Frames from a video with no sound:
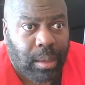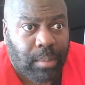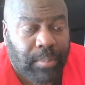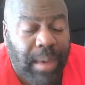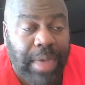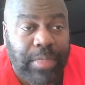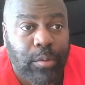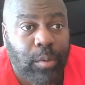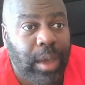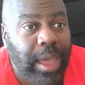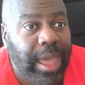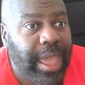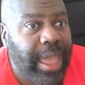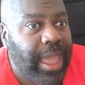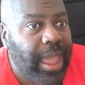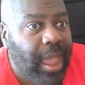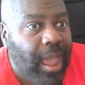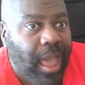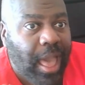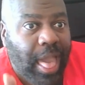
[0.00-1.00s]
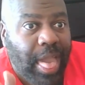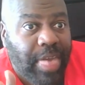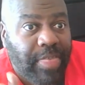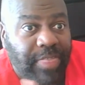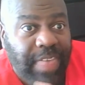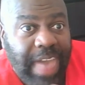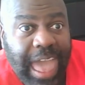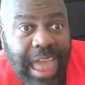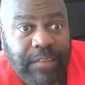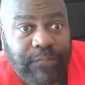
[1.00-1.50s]
By the way,
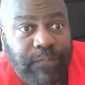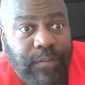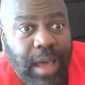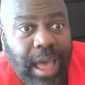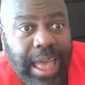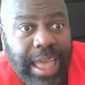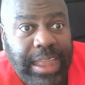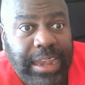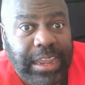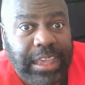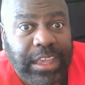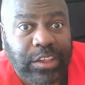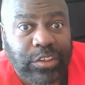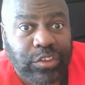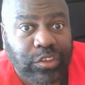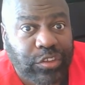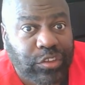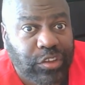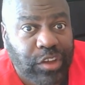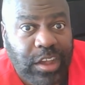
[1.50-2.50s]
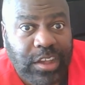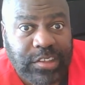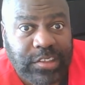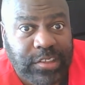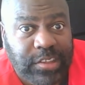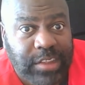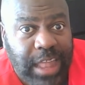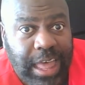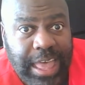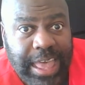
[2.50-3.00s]
that fight is
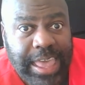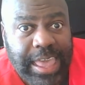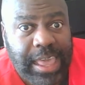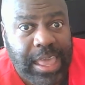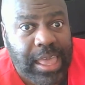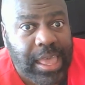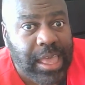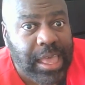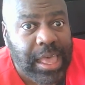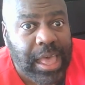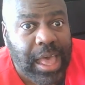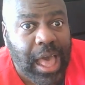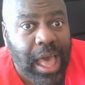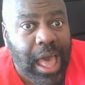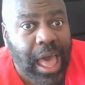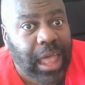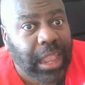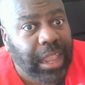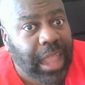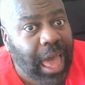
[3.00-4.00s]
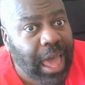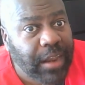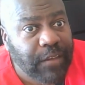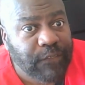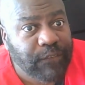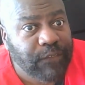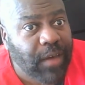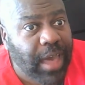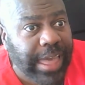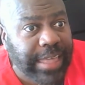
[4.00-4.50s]
just like a lot
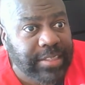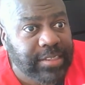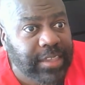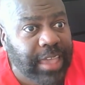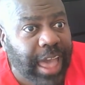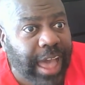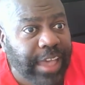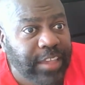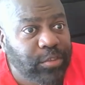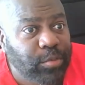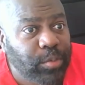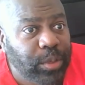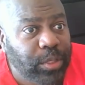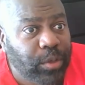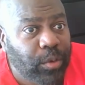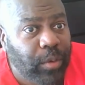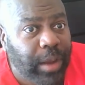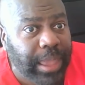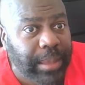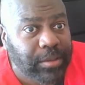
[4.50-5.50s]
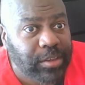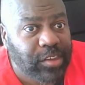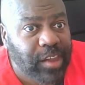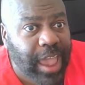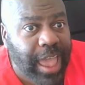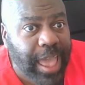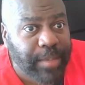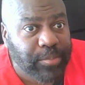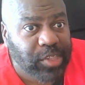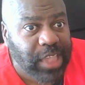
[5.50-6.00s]
of fights guys with great
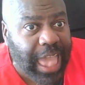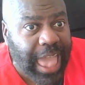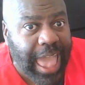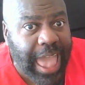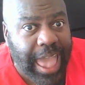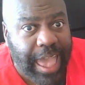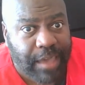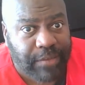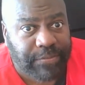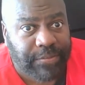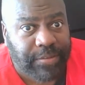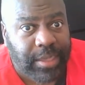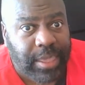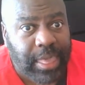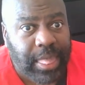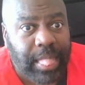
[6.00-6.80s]
jabs have.